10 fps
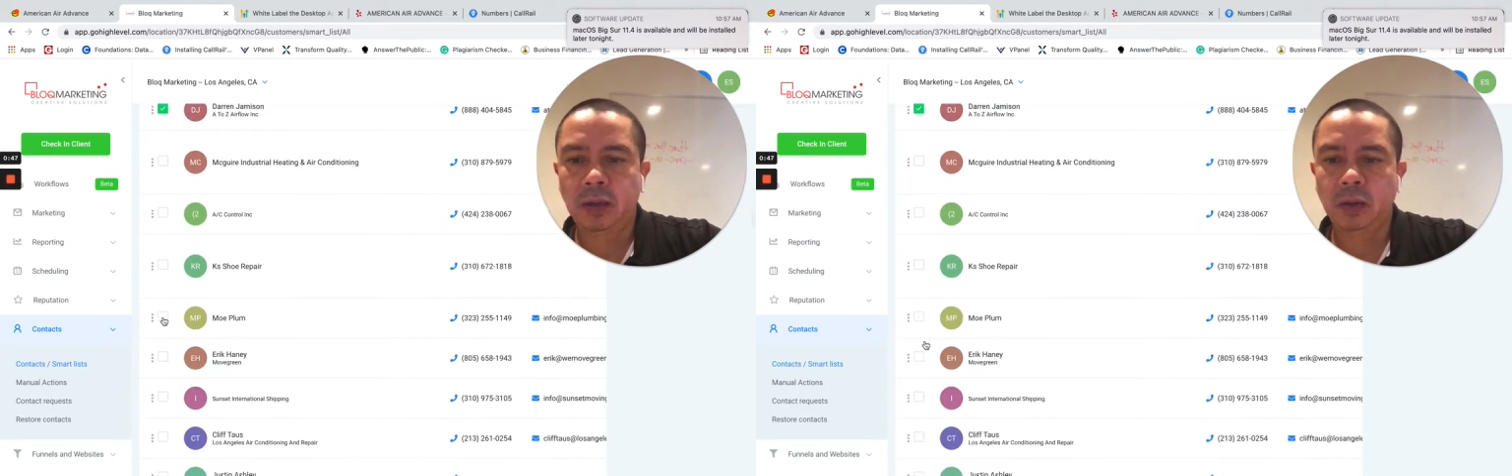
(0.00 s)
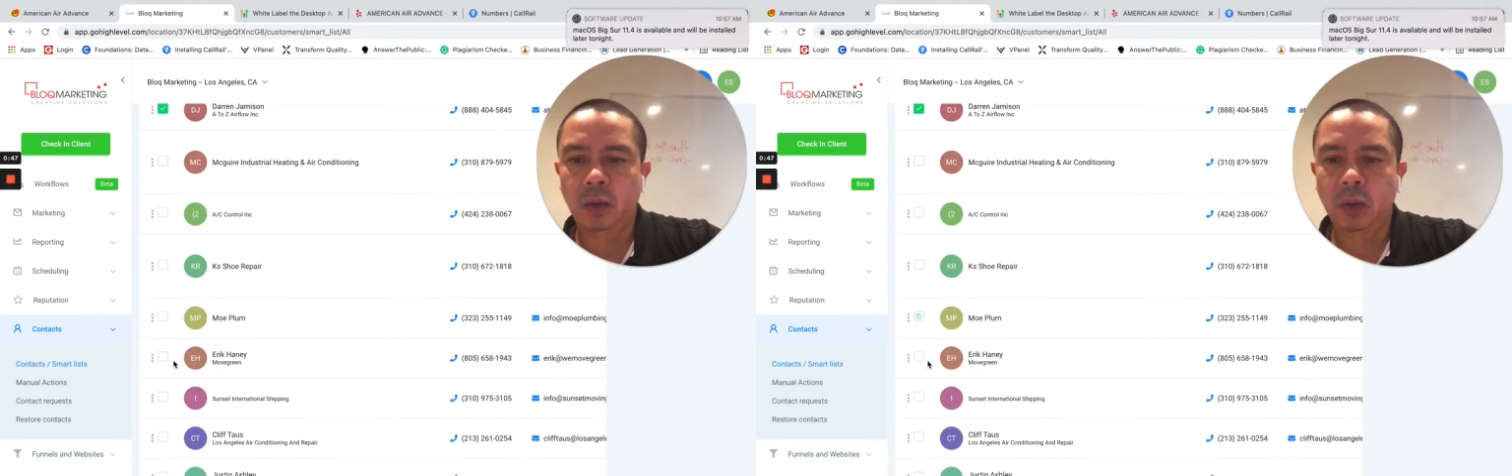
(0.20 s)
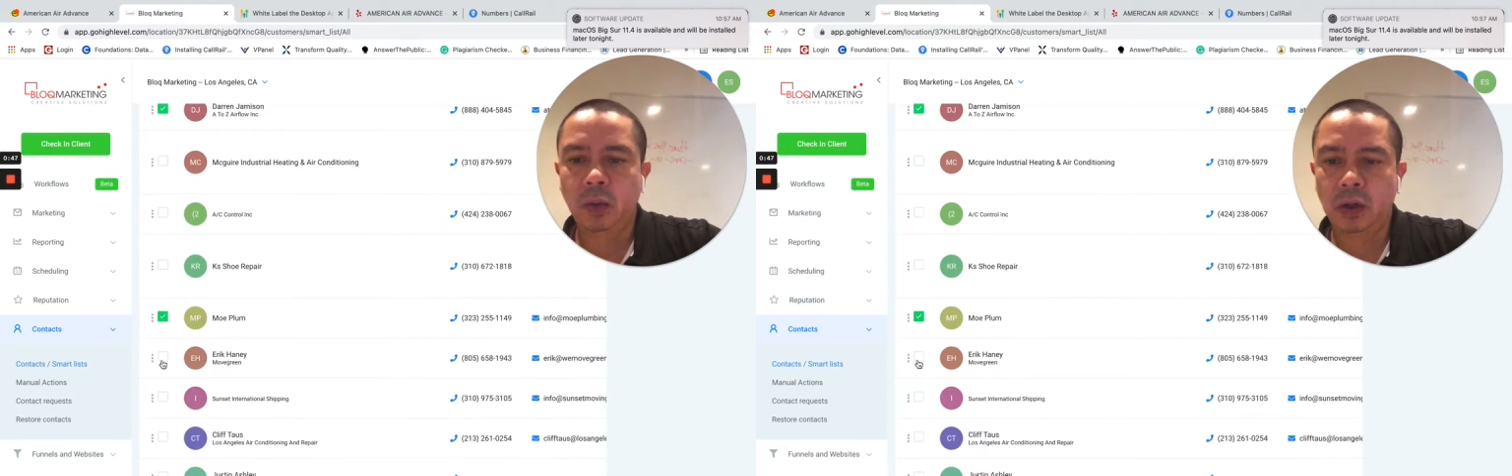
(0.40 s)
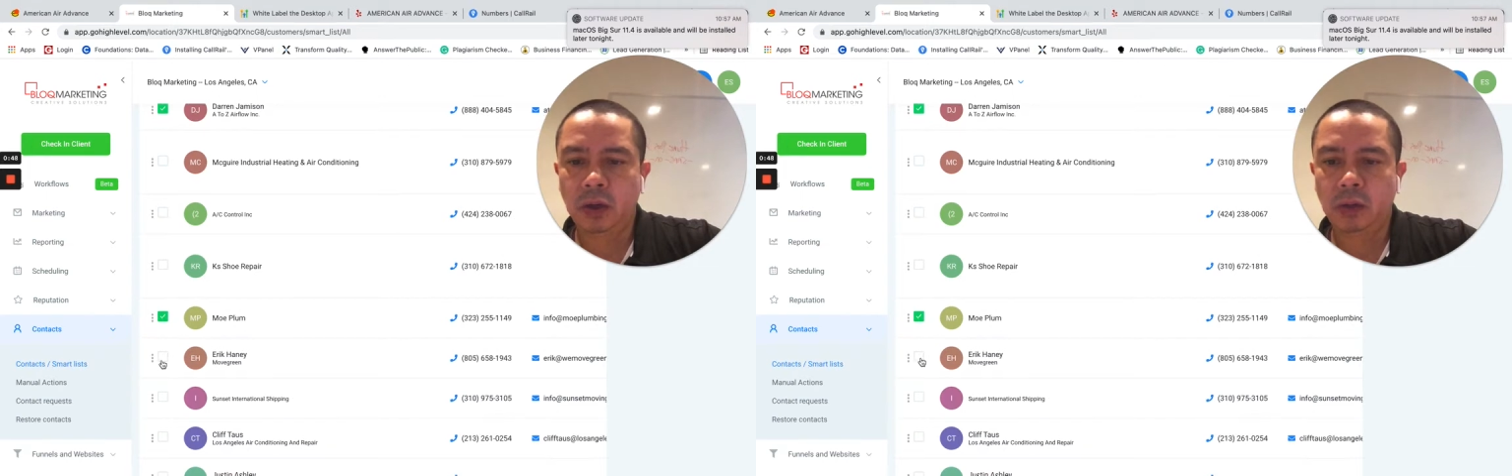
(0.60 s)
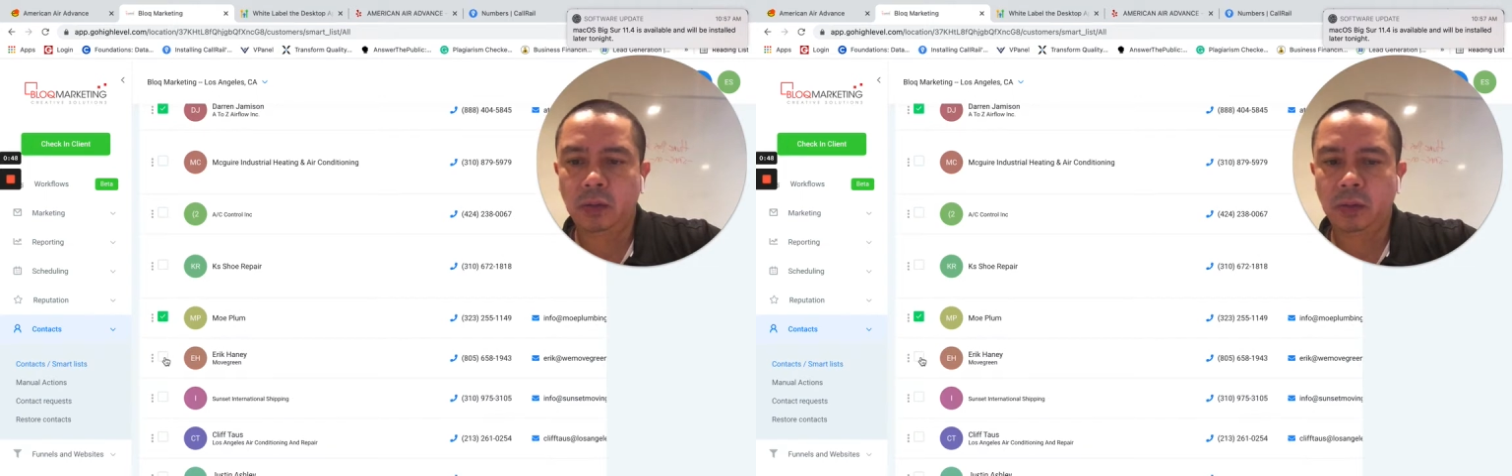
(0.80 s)
So we want to
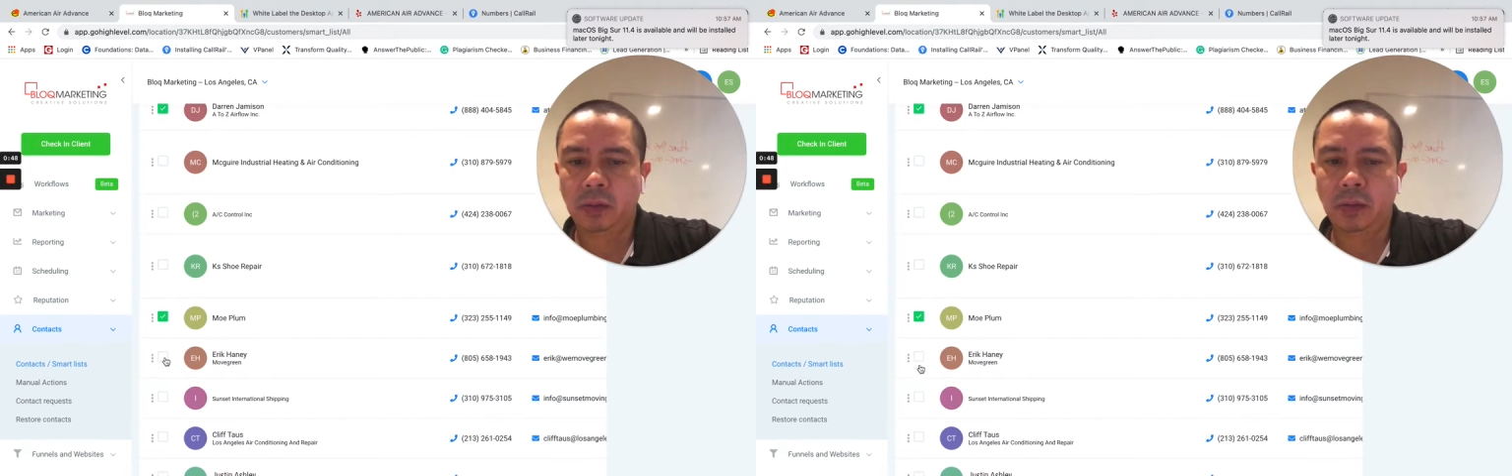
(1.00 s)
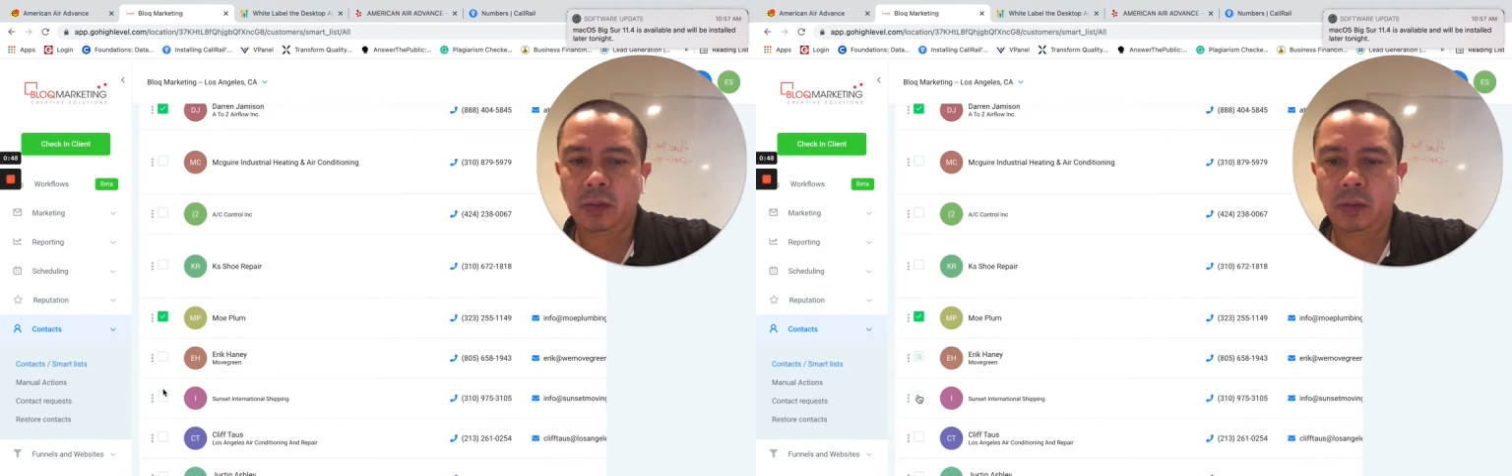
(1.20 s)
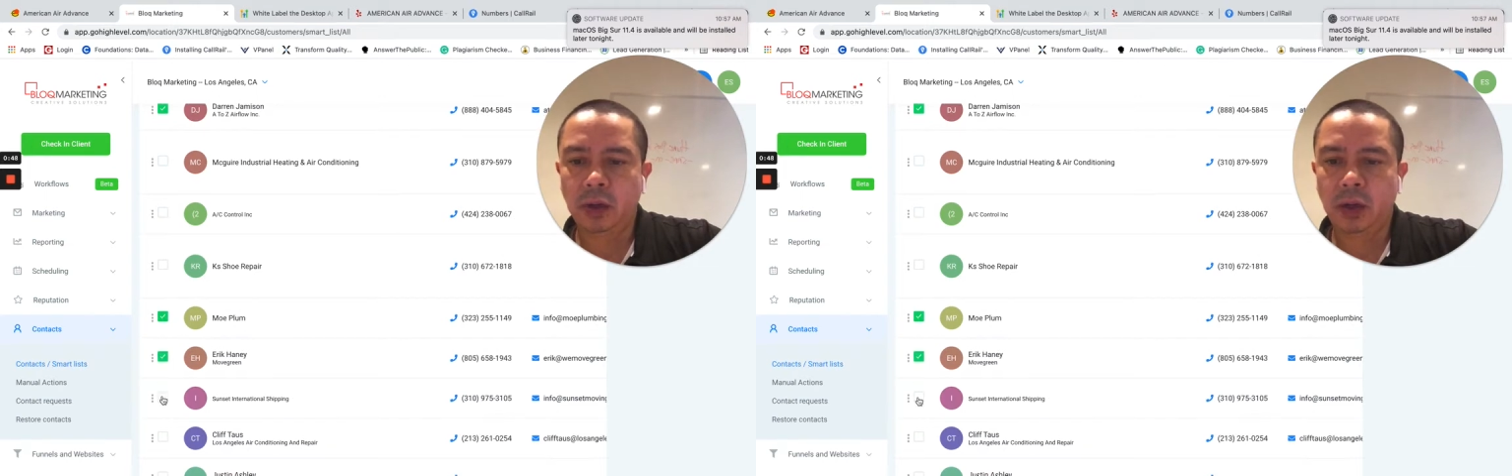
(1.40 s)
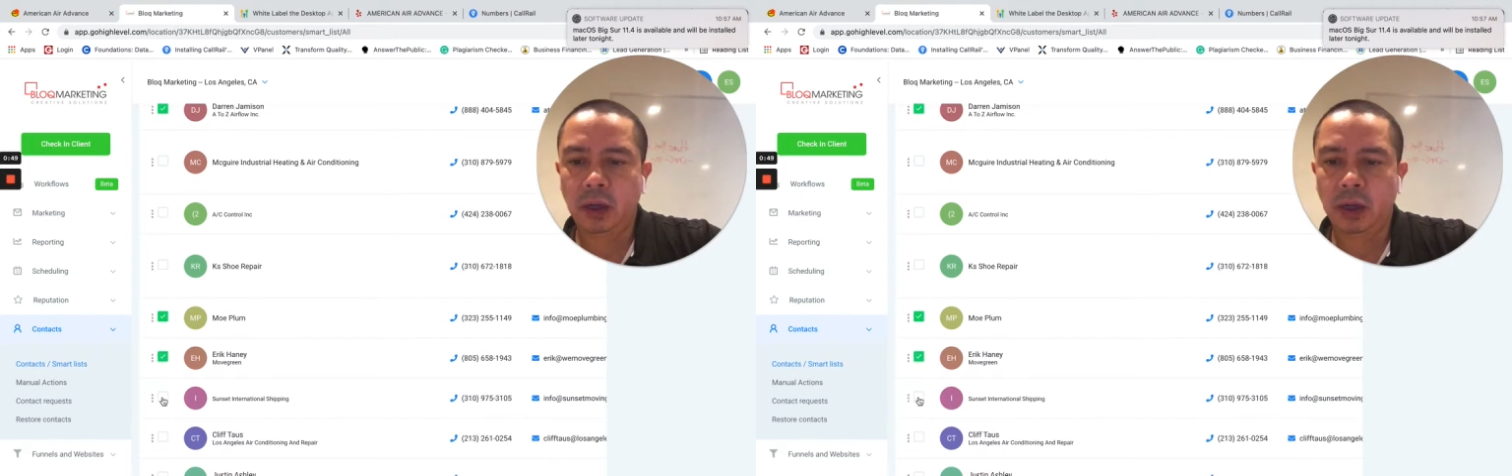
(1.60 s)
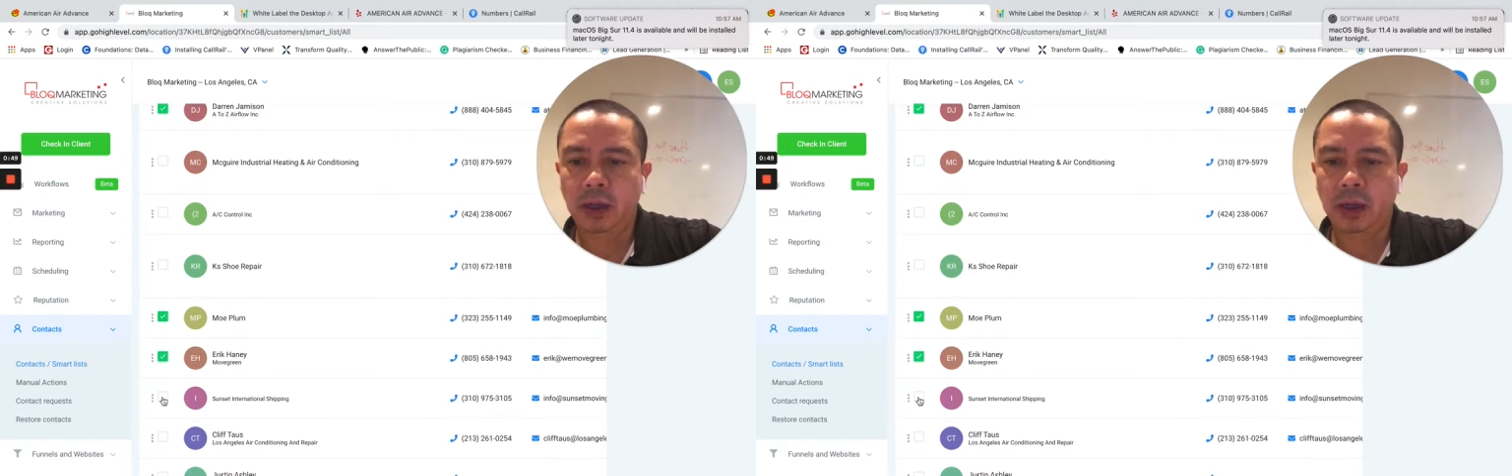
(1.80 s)
clean